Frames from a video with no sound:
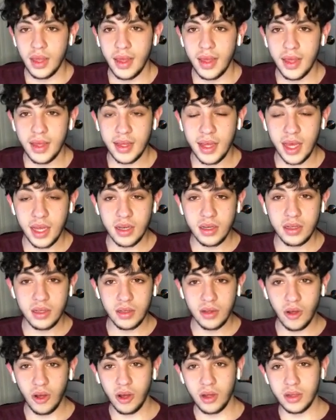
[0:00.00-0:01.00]
Again,
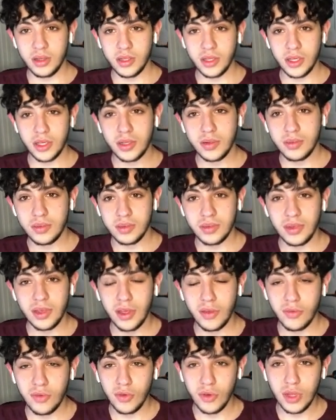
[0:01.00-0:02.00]
you can,
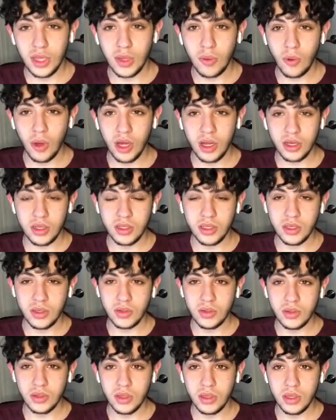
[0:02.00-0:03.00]
if you really wanted
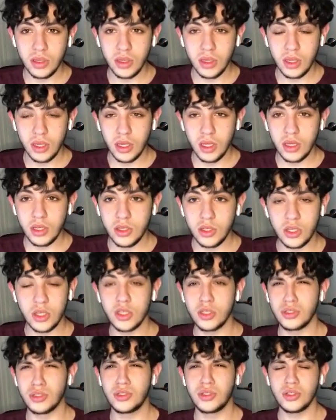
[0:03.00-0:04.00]
to, you could
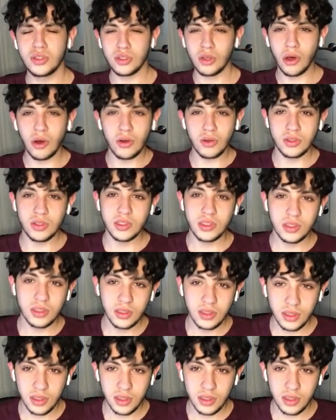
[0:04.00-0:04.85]
just use cones